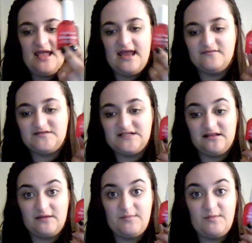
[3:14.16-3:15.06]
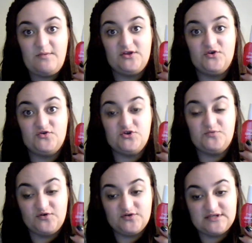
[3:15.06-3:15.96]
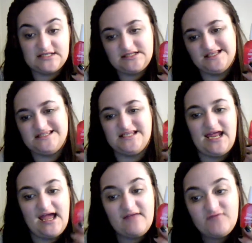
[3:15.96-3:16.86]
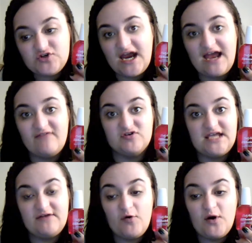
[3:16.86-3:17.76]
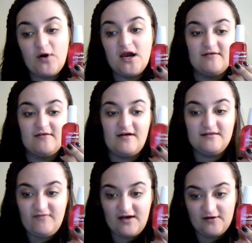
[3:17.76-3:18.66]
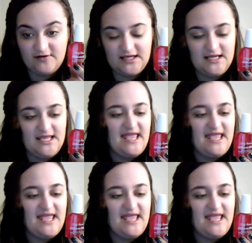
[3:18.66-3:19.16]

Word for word: And I've seen a lot of people on YouTube use this. And I said, I have to try it. I've looked everywhere and I finally found it.